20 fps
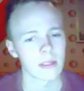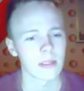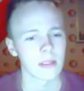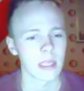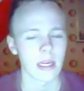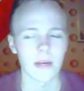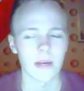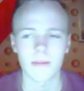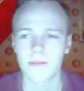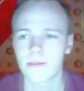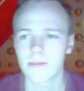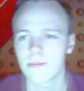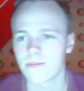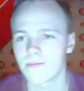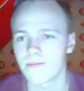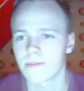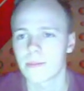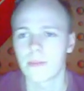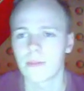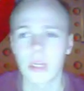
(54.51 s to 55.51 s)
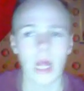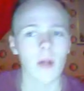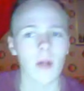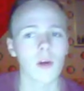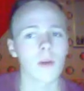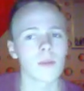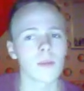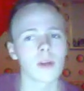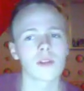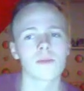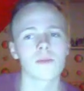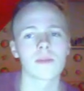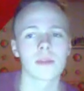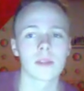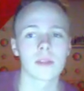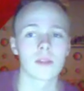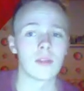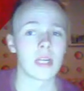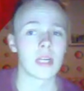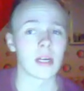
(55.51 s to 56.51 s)
Yeah, but I'll come down
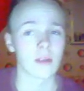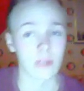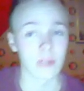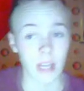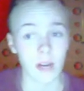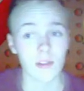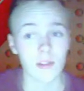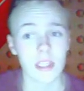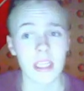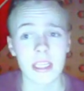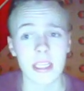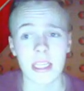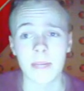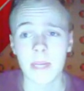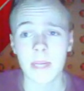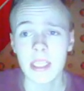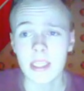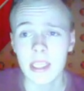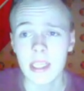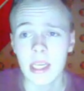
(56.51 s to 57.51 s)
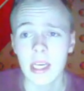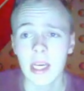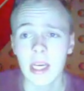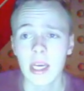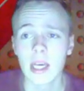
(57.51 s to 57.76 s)
to that in a bit.